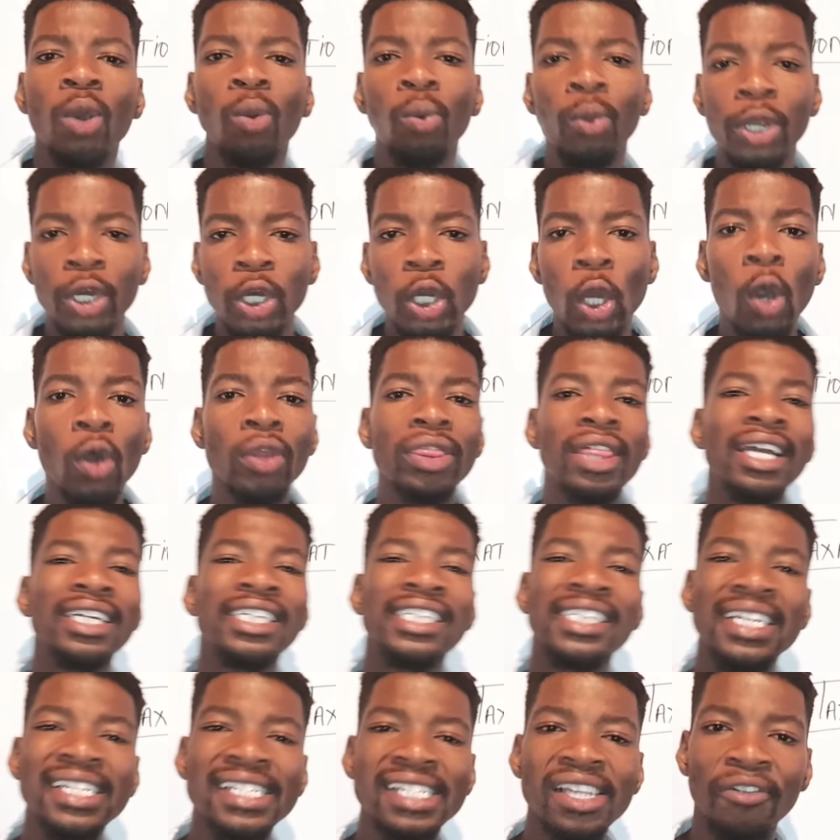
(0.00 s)
We know that
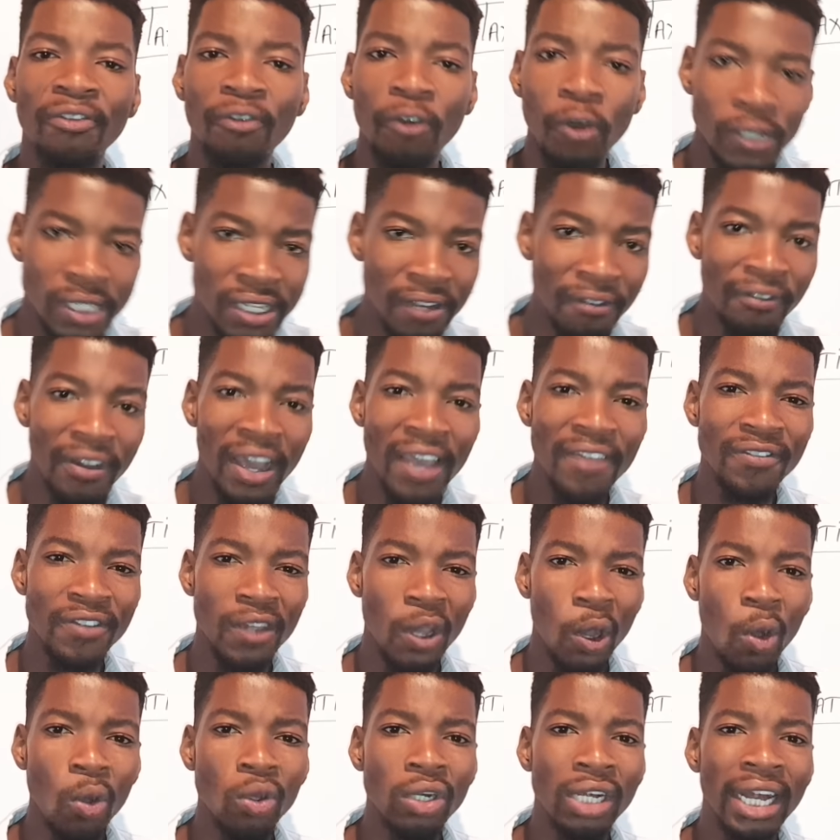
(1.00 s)
she's a forty-five
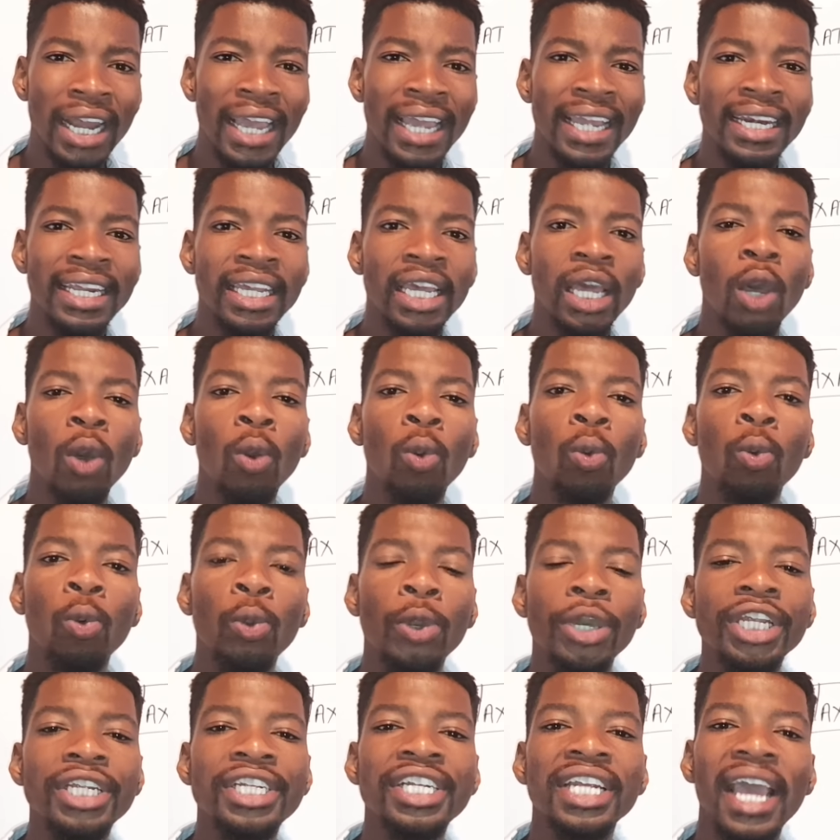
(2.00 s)
year old lady
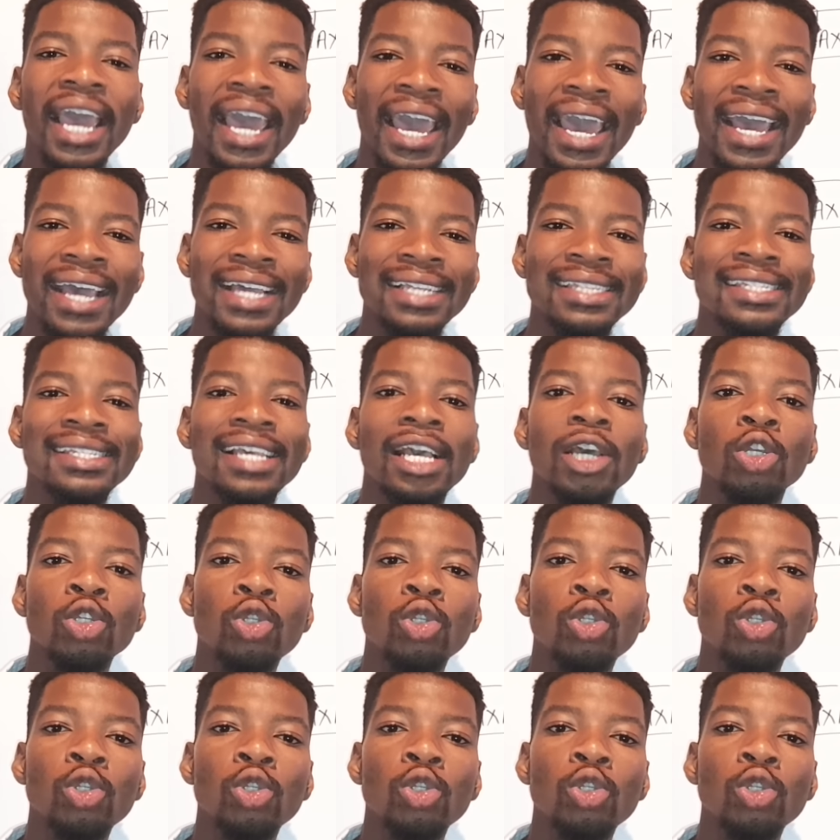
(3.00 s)
which earns